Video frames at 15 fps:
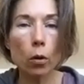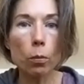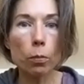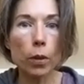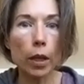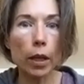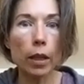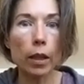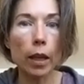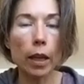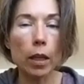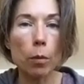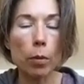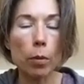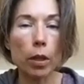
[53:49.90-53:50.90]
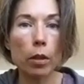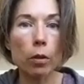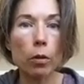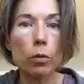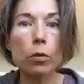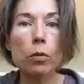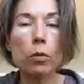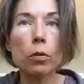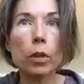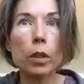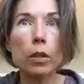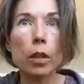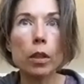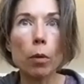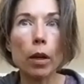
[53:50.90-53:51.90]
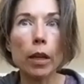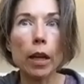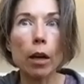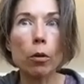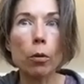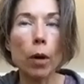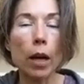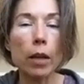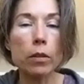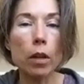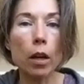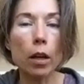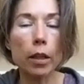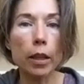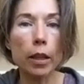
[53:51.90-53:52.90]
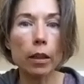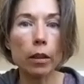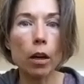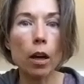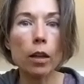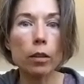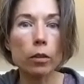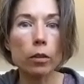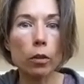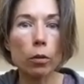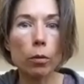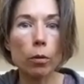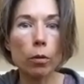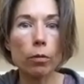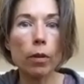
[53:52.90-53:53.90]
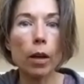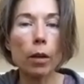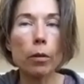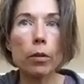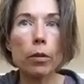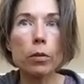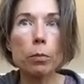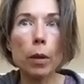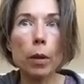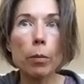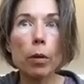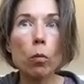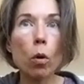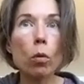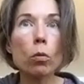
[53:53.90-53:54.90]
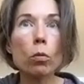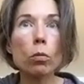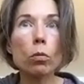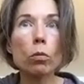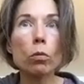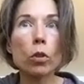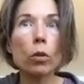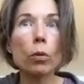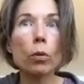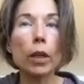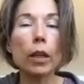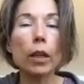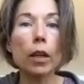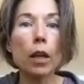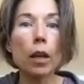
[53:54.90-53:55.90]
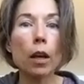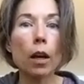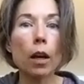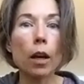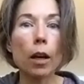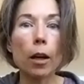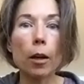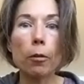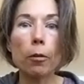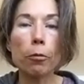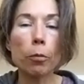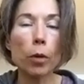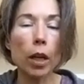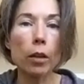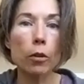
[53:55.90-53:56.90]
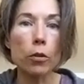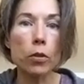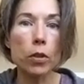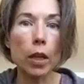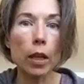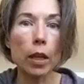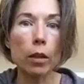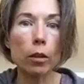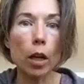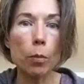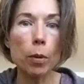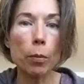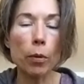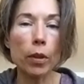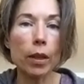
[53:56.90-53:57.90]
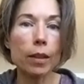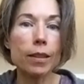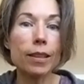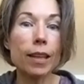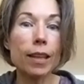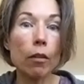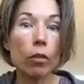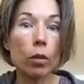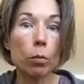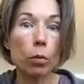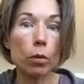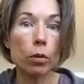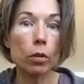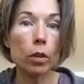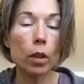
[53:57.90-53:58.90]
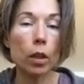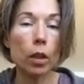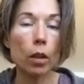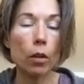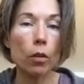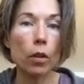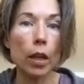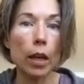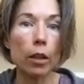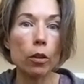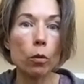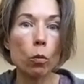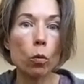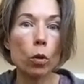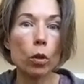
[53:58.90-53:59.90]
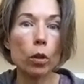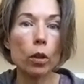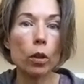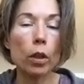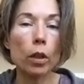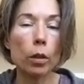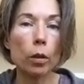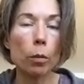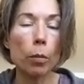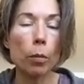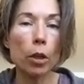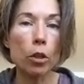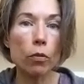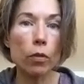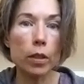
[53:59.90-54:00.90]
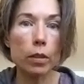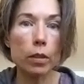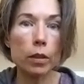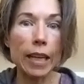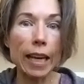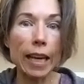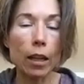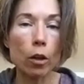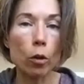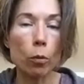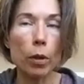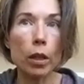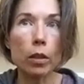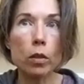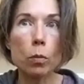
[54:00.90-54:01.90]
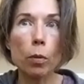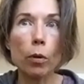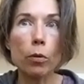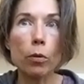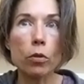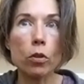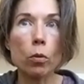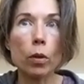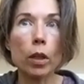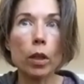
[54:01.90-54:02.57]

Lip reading: that anybody who's listening right now who has not yet gotten coronavirus maybe won't do it. From what I understand, a lot of people think it's inevitable that a bunch of us get it or be exposed to it